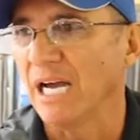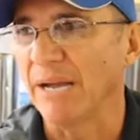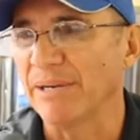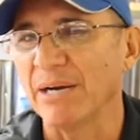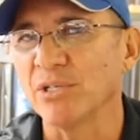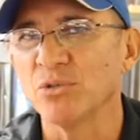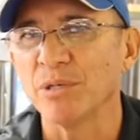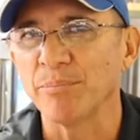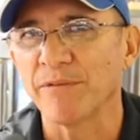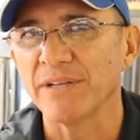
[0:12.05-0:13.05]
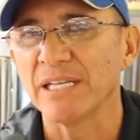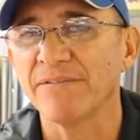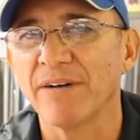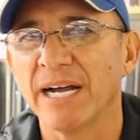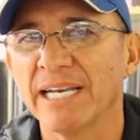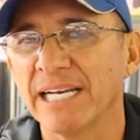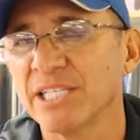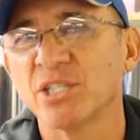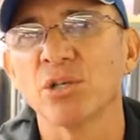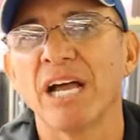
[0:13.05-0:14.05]
I mean, I was doing perfectly fine, and I
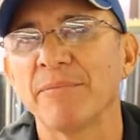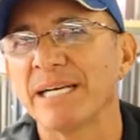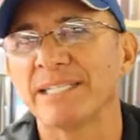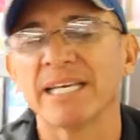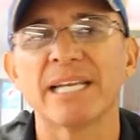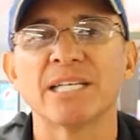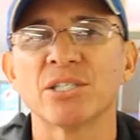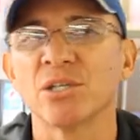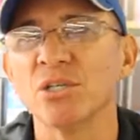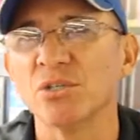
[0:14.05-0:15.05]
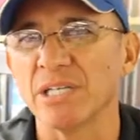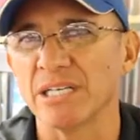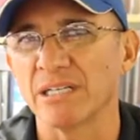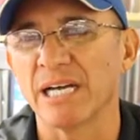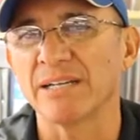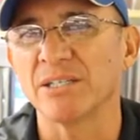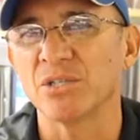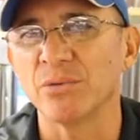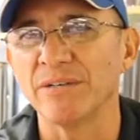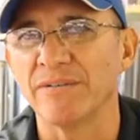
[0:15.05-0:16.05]
still have my tent, and I still use it in a lot of the
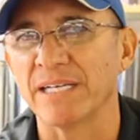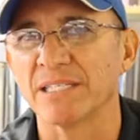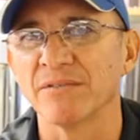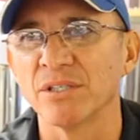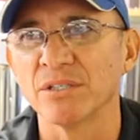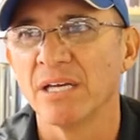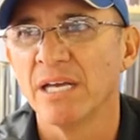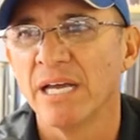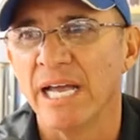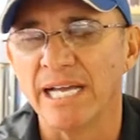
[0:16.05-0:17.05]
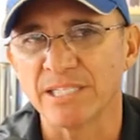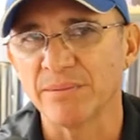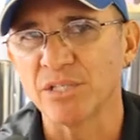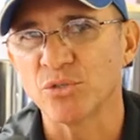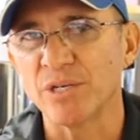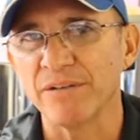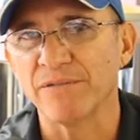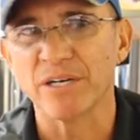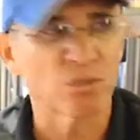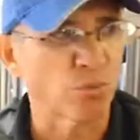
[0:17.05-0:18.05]
street festivals and some of the street
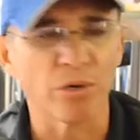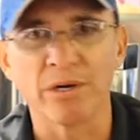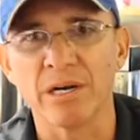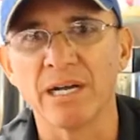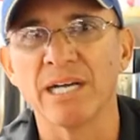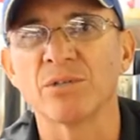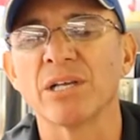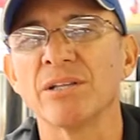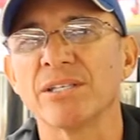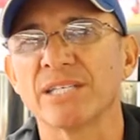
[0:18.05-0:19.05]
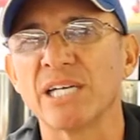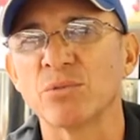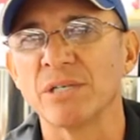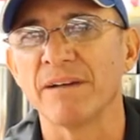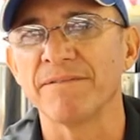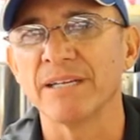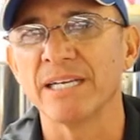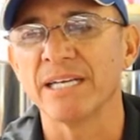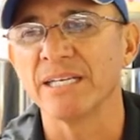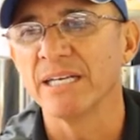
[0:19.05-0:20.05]
fairs where a trailer this size would not fit
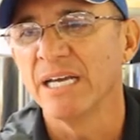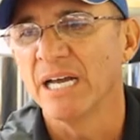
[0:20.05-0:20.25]
in.